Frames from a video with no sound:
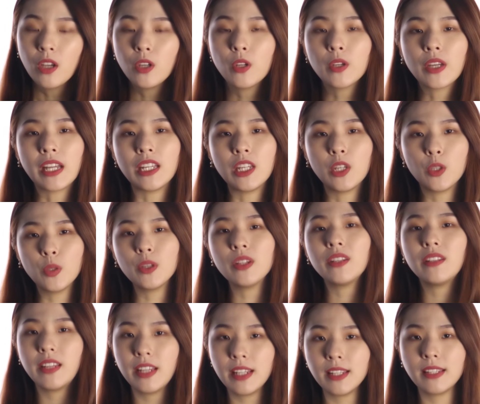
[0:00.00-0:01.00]
You can
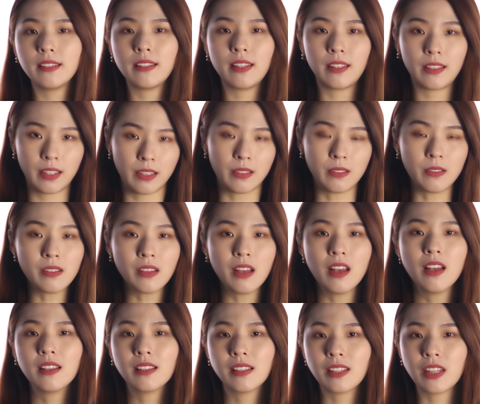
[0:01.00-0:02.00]
include these details
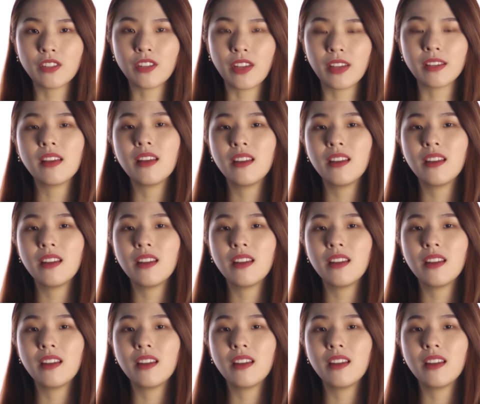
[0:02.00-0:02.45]
such as